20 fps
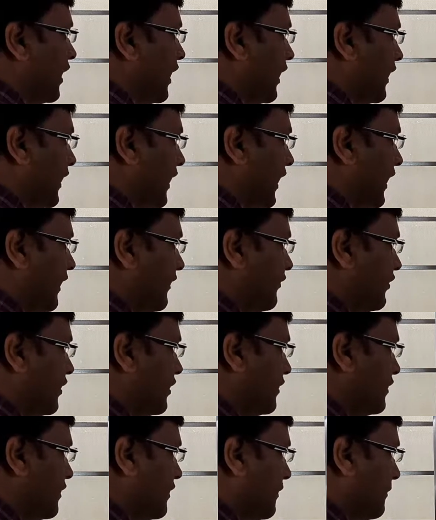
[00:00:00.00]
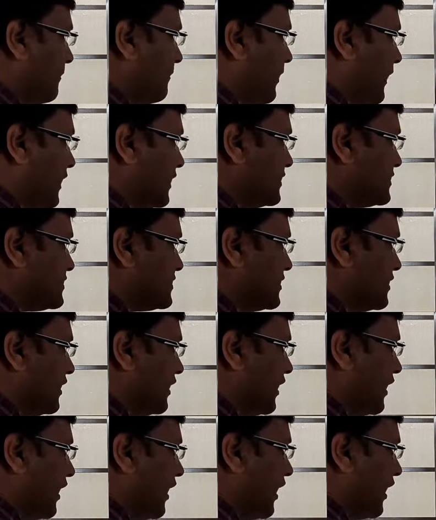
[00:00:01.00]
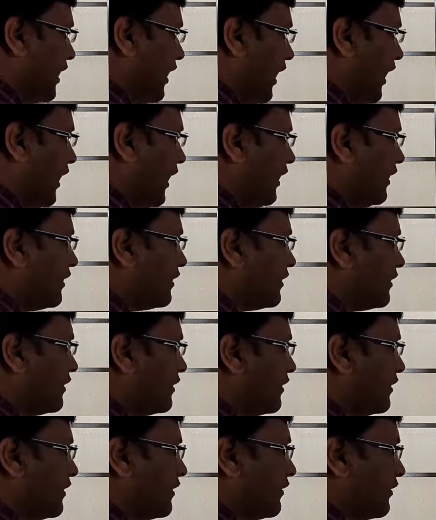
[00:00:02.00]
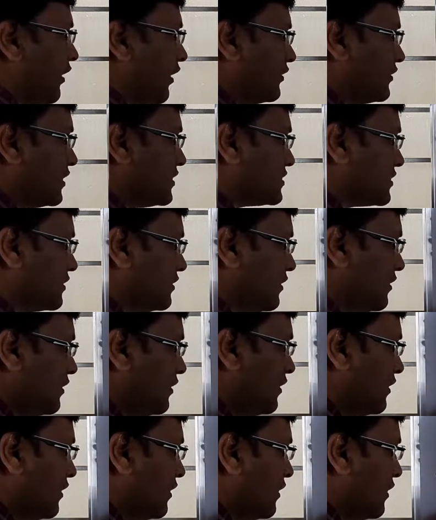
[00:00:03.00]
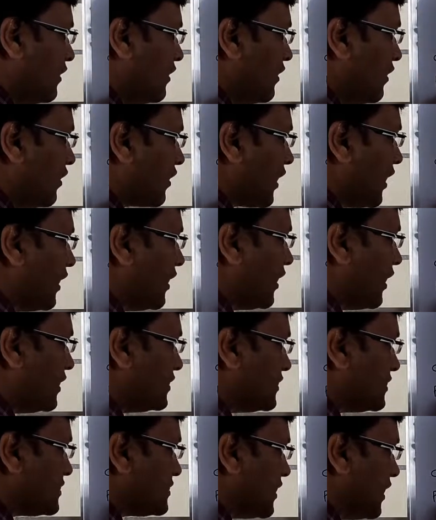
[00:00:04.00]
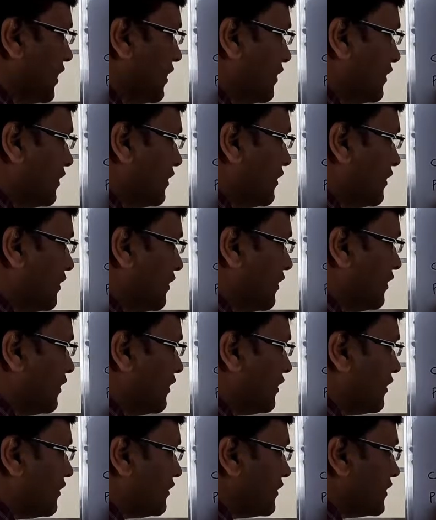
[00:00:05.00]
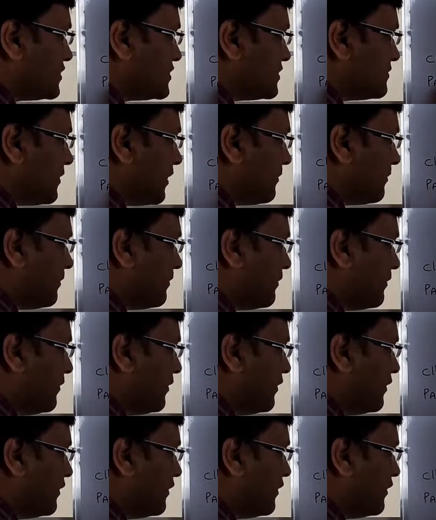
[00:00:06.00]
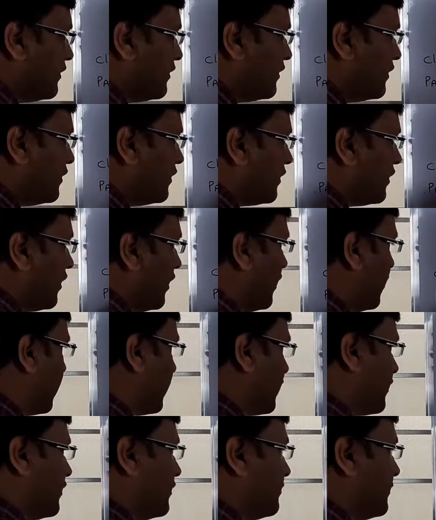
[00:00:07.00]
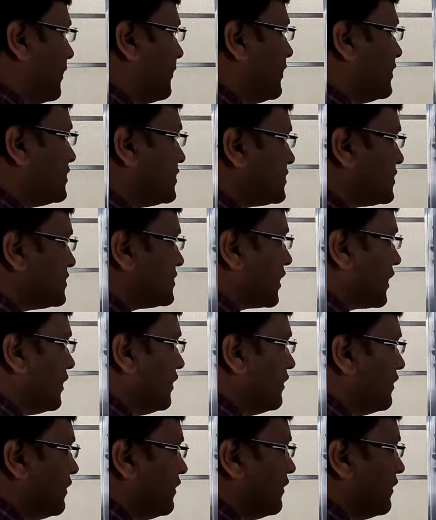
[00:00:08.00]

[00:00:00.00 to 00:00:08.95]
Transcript: And I have a pulse A on this, okay. I'll just say this is my, or maybe just a second.